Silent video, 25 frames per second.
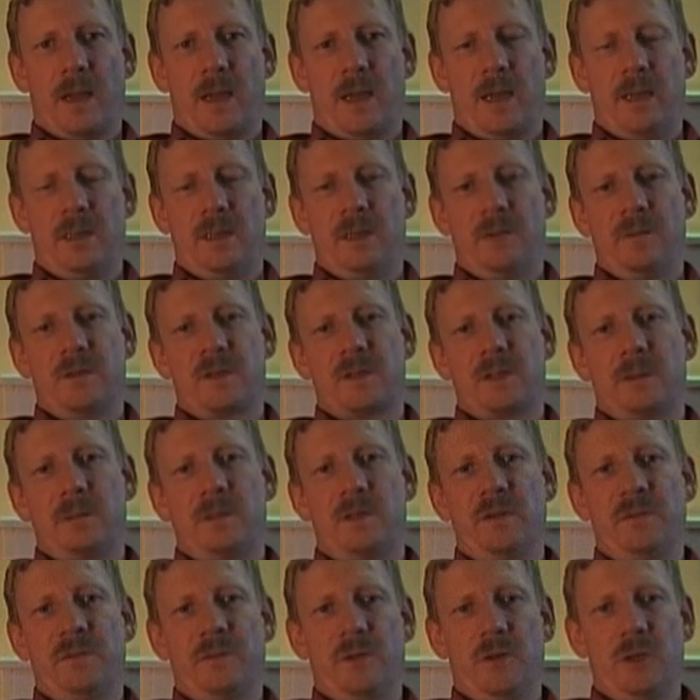and gives some
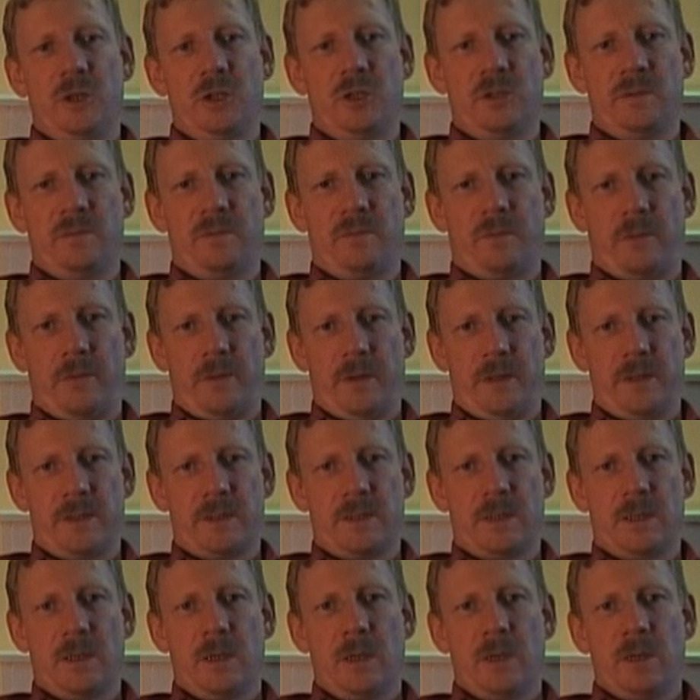definition for
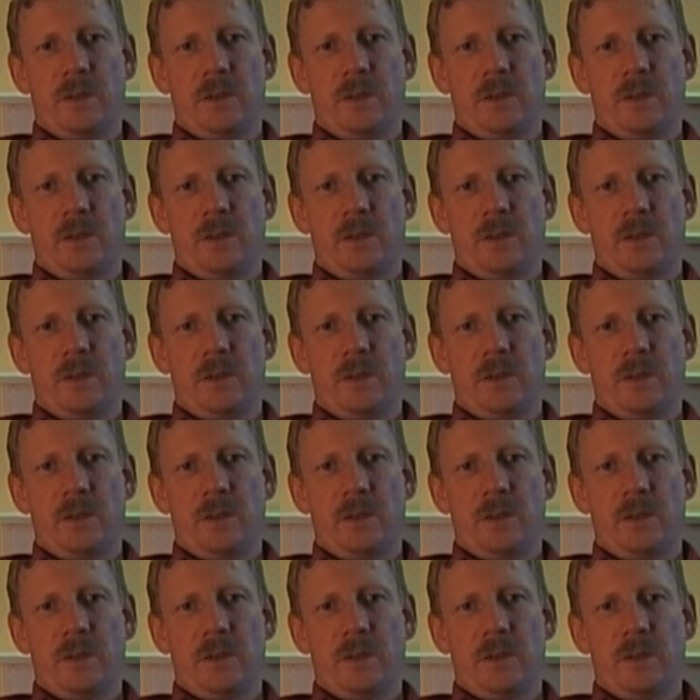this.